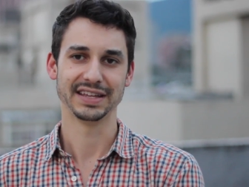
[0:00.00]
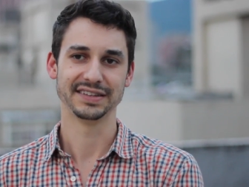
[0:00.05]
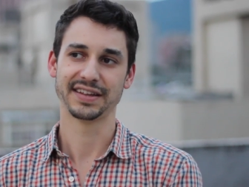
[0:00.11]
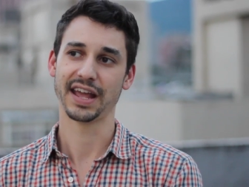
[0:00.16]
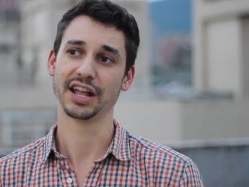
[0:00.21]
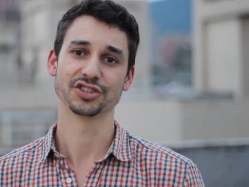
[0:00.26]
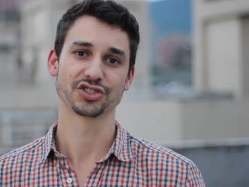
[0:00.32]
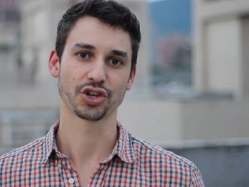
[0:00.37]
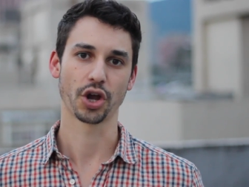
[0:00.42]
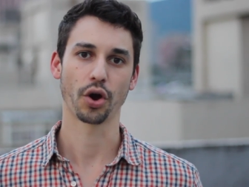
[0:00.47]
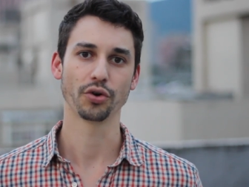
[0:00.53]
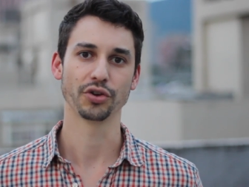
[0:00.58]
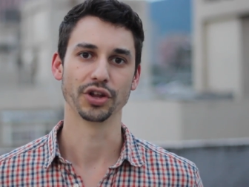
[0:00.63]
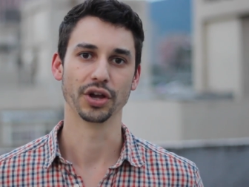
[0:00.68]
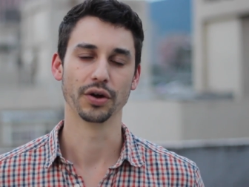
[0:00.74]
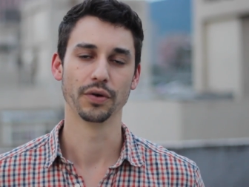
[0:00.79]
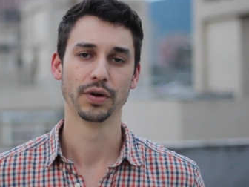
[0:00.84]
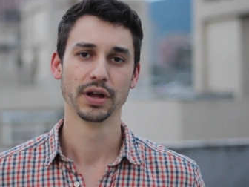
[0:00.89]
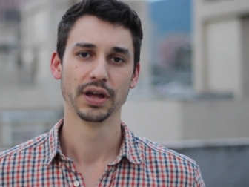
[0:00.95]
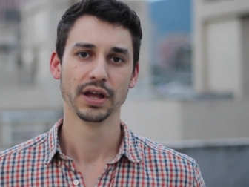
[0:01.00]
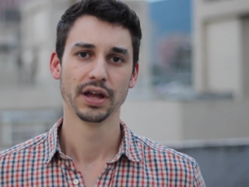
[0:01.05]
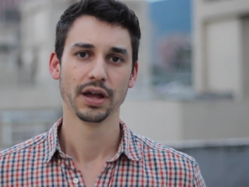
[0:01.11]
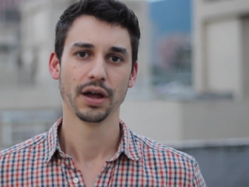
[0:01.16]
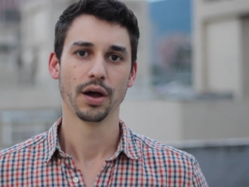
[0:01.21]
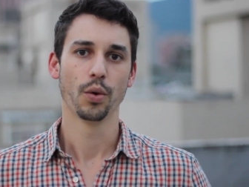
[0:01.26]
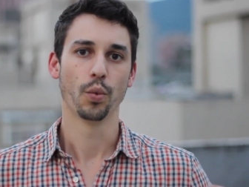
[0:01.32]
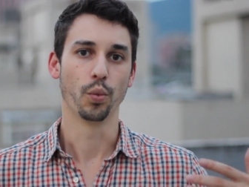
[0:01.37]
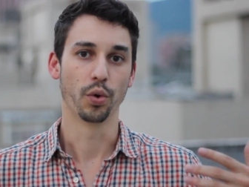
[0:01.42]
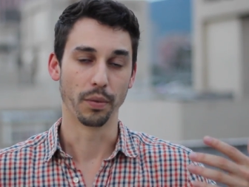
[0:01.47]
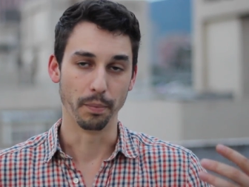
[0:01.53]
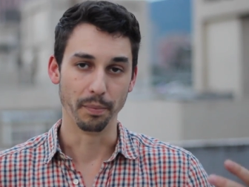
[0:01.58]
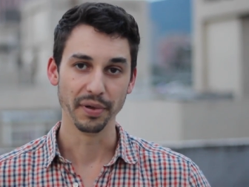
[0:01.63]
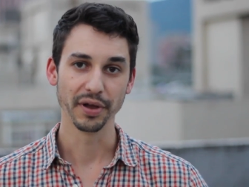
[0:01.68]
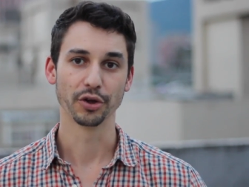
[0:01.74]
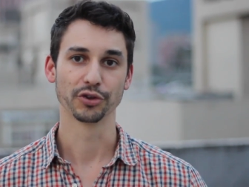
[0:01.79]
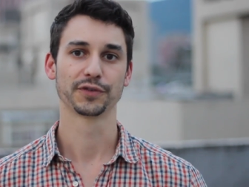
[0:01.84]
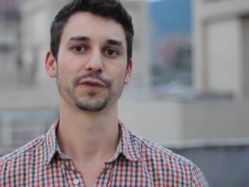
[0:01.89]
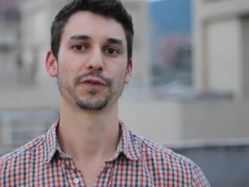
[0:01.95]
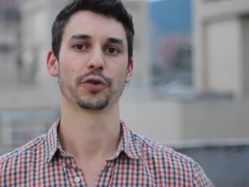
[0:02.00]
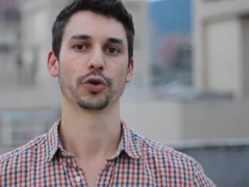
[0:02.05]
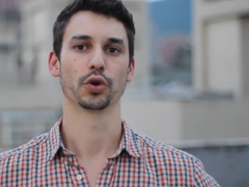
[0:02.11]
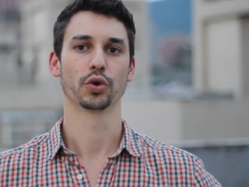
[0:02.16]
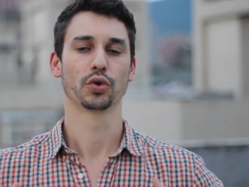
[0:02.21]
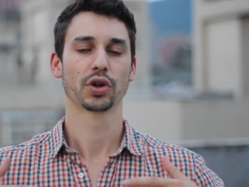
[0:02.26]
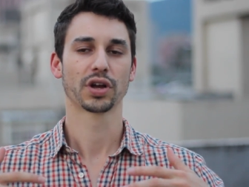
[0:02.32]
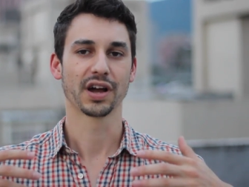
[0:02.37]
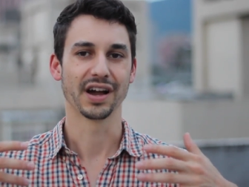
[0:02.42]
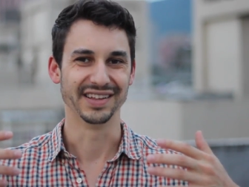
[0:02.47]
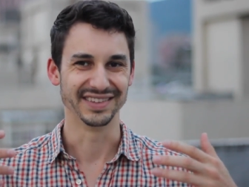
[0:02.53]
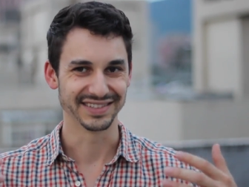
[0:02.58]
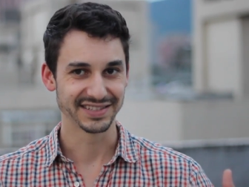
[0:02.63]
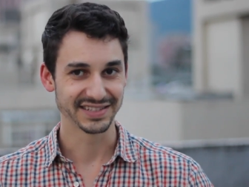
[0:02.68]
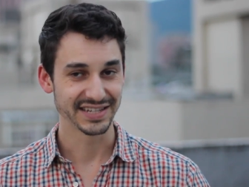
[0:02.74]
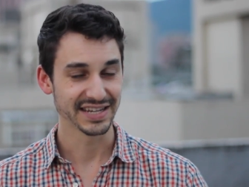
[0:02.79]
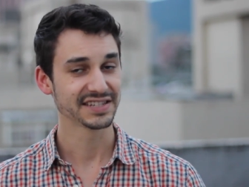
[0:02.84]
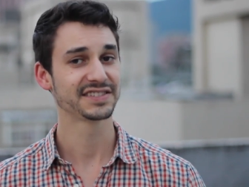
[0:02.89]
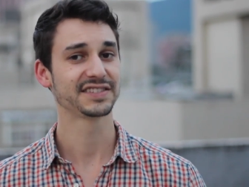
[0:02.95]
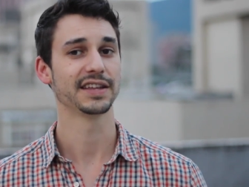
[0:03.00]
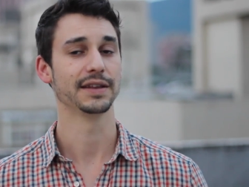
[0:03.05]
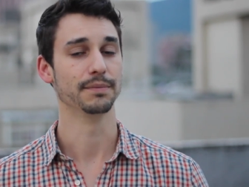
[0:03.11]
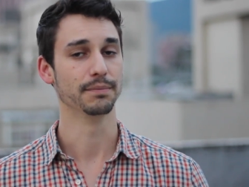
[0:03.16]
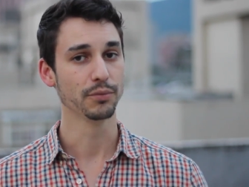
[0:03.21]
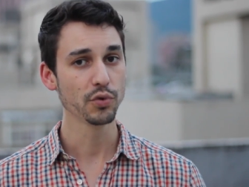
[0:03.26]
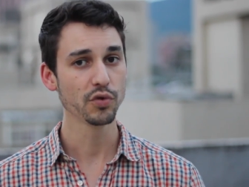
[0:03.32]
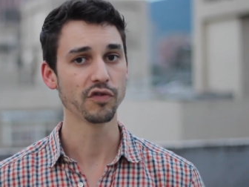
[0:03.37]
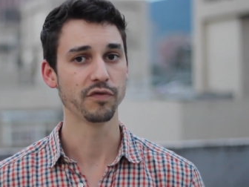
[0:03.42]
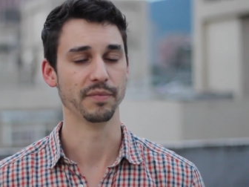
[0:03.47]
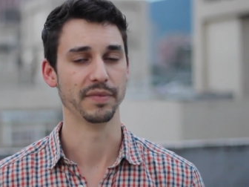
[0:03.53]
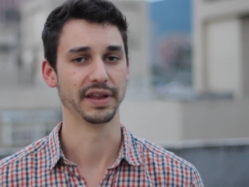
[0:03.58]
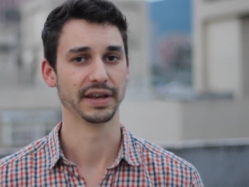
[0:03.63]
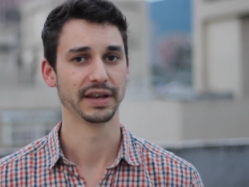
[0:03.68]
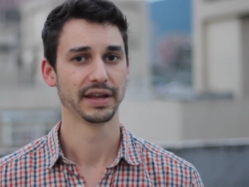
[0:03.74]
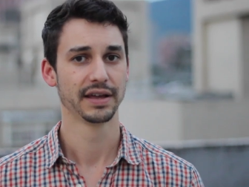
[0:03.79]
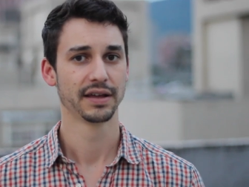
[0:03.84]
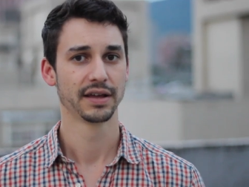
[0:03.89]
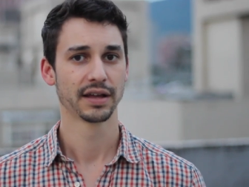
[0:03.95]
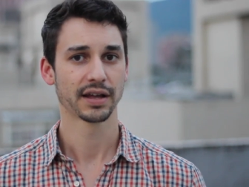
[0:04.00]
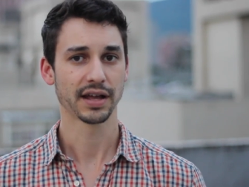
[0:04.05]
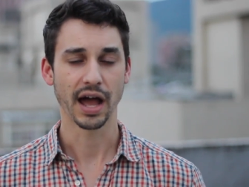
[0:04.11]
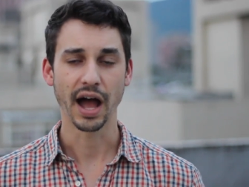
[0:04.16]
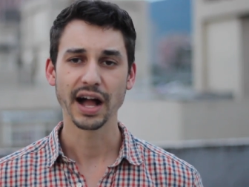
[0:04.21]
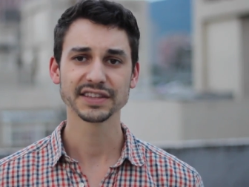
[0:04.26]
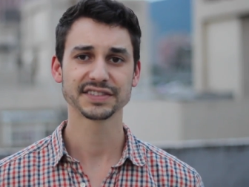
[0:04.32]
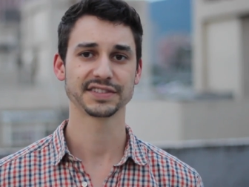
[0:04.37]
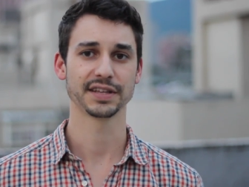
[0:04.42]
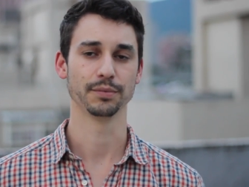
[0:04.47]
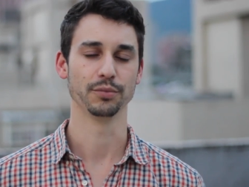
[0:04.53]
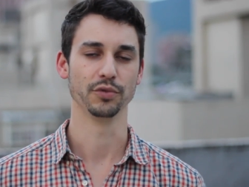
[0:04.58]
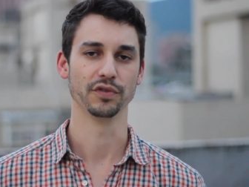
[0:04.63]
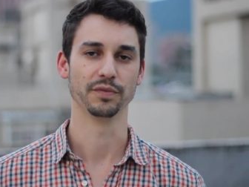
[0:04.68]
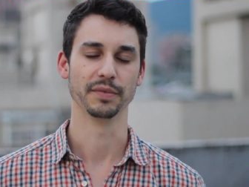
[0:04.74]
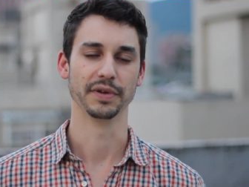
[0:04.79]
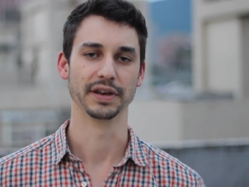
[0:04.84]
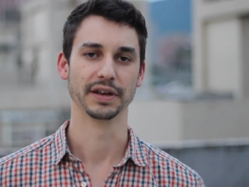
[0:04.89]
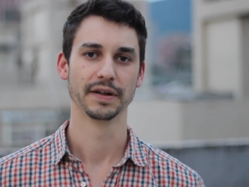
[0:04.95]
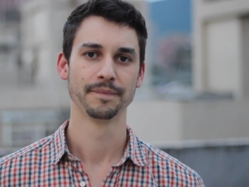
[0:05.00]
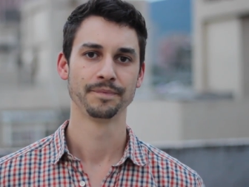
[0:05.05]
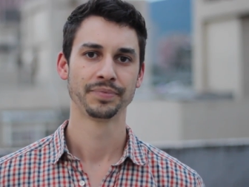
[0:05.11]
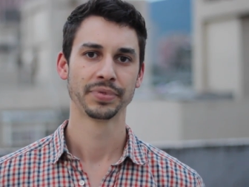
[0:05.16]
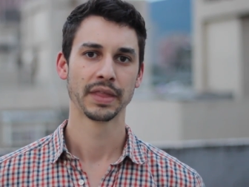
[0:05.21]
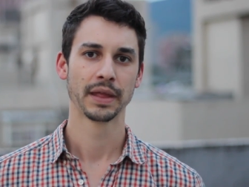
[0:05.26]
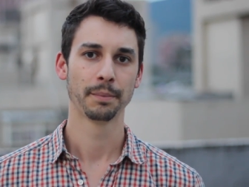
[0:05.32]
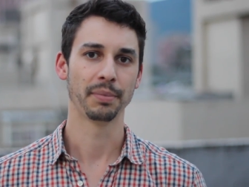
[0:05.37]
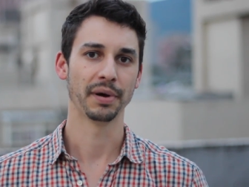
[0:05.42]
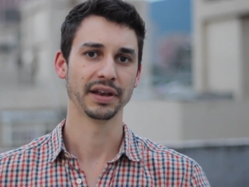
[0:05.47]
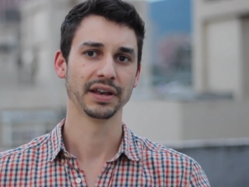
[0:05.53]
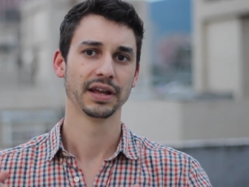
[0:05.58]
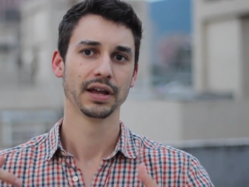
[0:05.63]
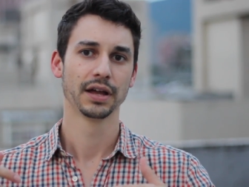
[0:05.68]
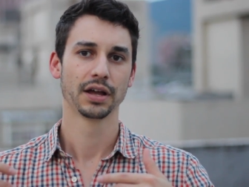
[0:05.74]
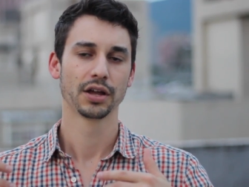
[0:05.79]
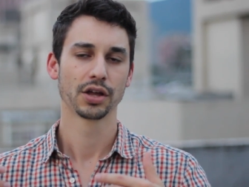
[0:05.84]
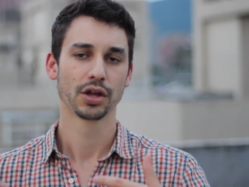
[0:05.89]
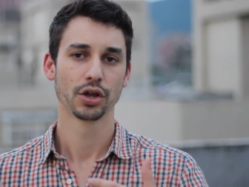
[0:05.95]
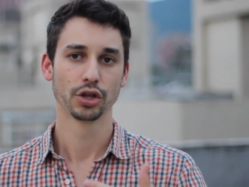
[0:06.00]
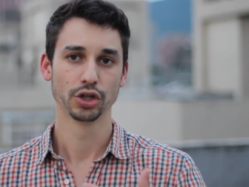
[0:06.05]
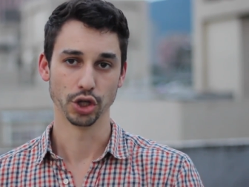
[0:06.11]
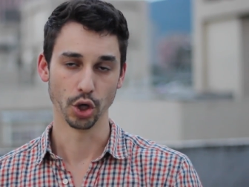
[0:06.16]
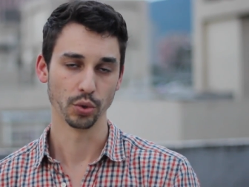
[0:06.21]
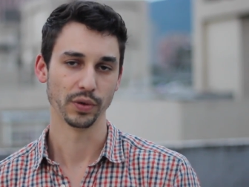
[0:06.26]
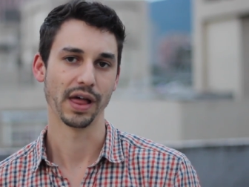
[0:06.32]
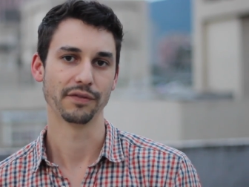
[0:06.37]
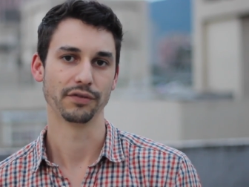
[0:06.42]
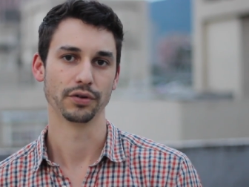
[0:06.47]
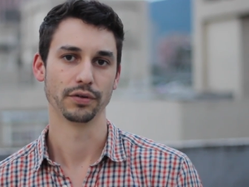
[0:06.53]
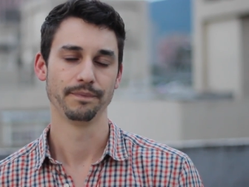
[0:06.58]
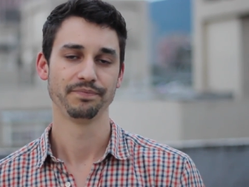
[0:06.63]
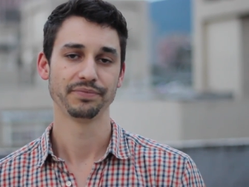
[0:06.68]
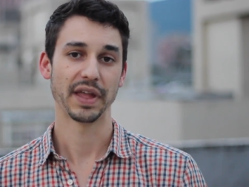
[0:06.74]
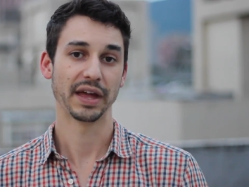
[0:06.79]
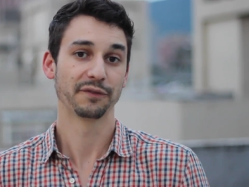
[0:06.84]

intense cardio. We're built for consistent movement, constant movement, but low level.